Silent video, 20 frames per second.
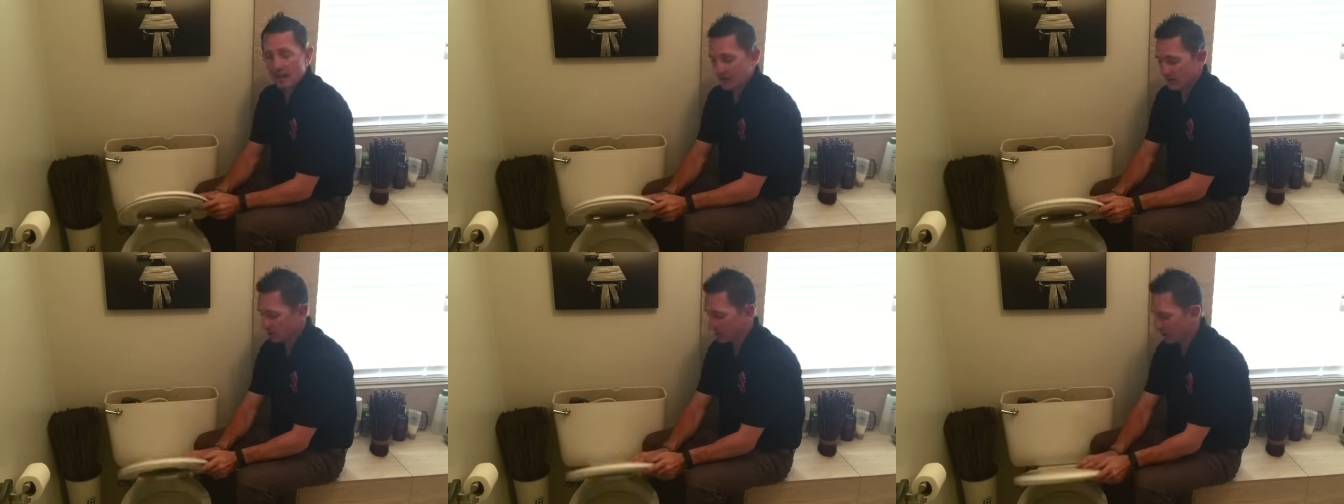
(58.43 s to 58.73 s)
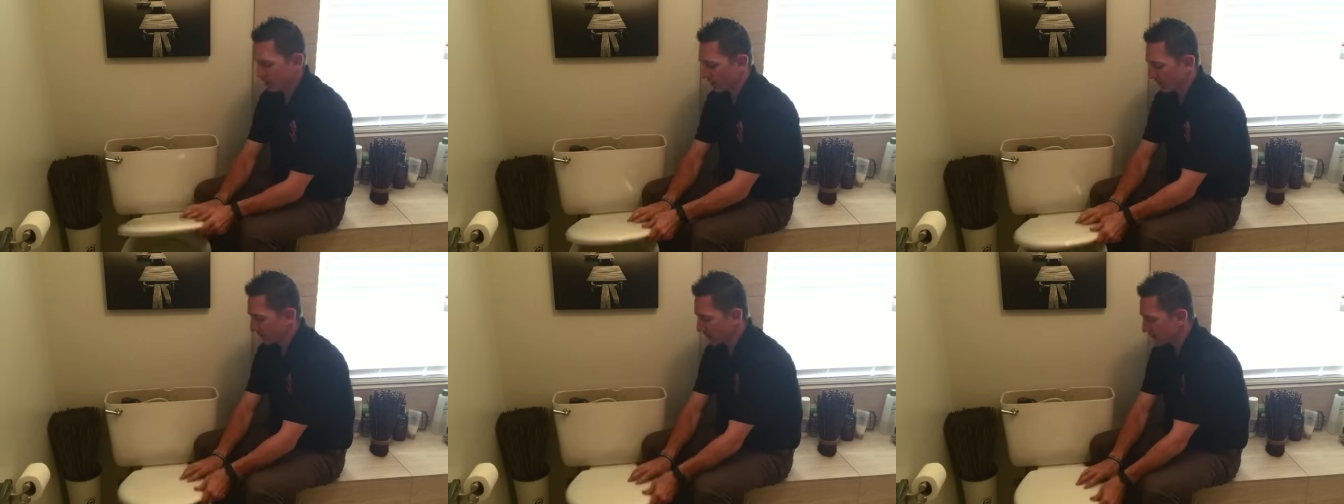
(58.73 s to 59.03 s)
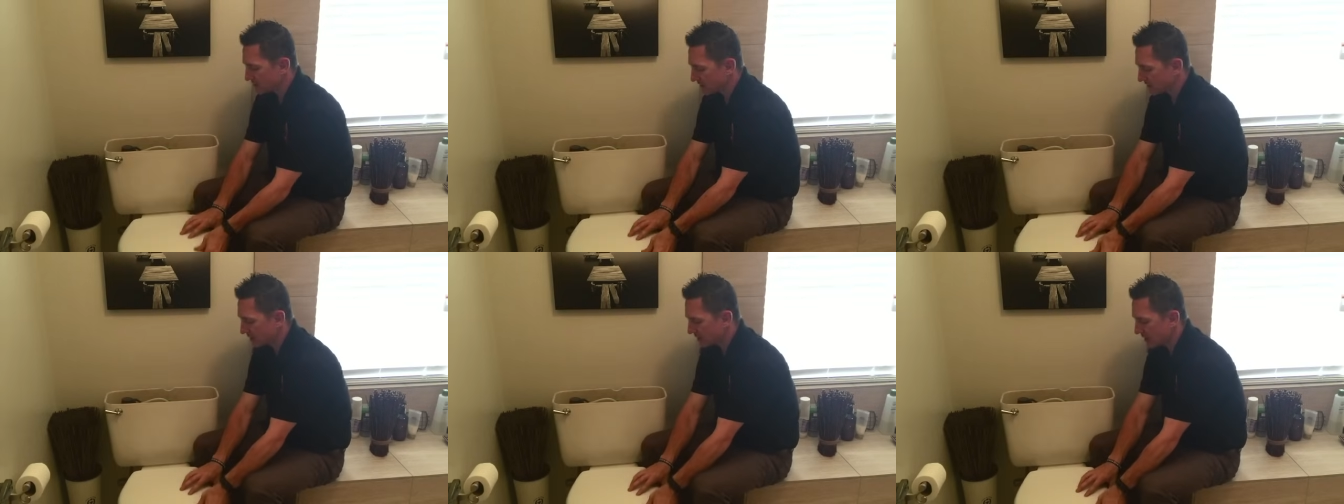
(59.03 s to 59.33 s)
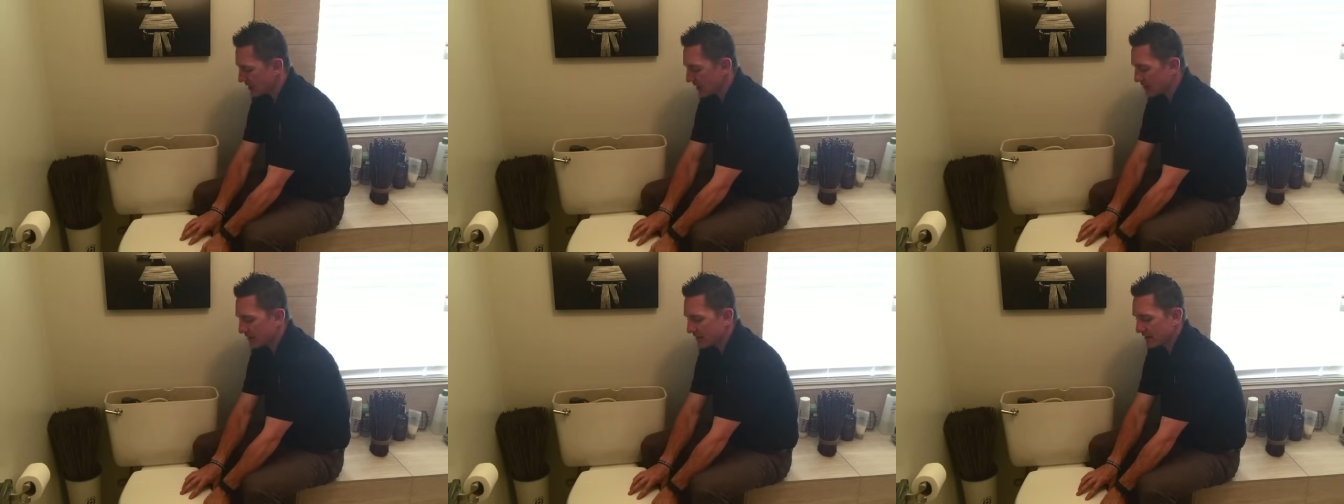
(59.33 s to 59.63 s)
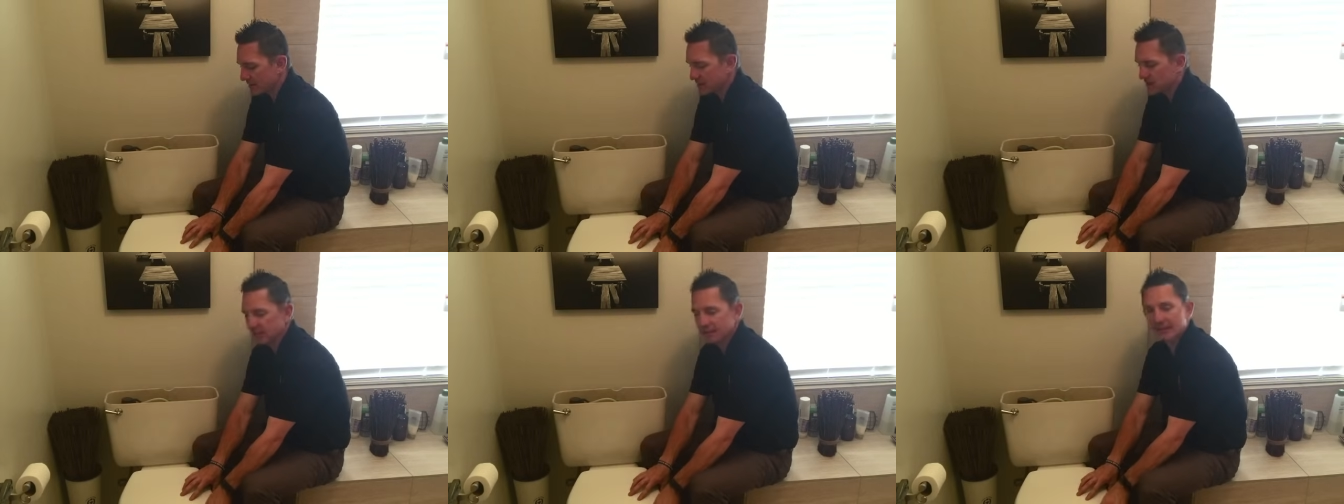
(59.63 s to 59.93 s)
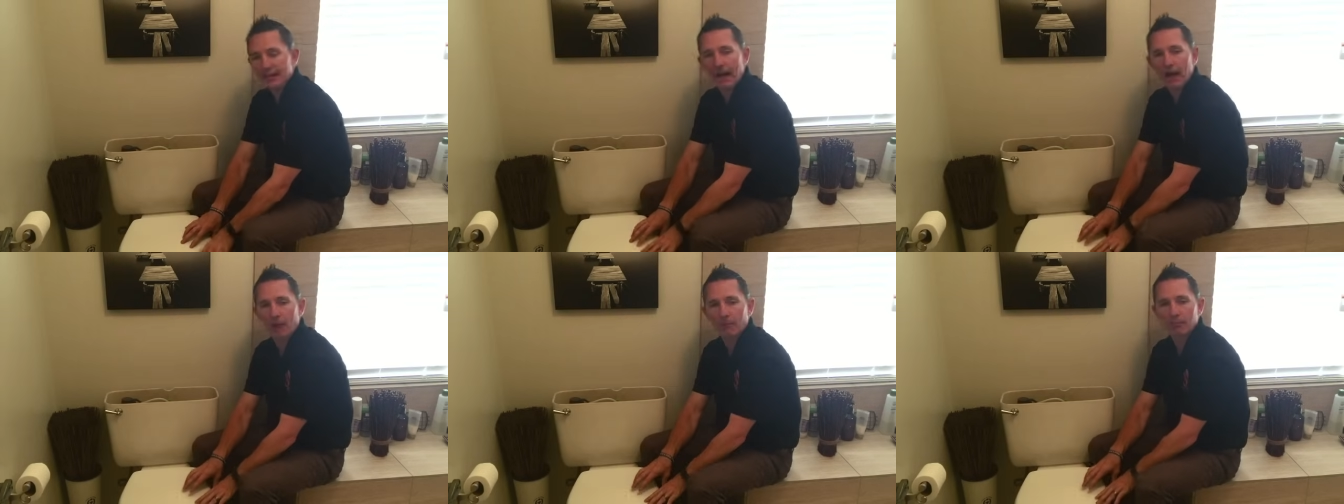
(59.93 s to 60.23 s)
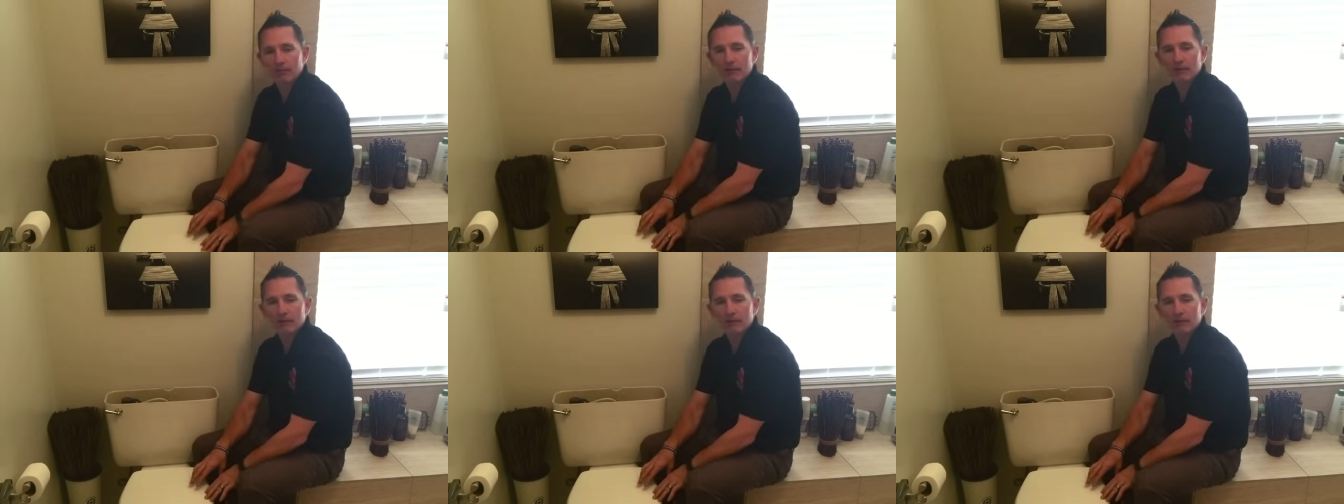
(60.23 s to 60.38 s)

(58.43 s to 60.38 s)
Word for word: So if this is something that you need help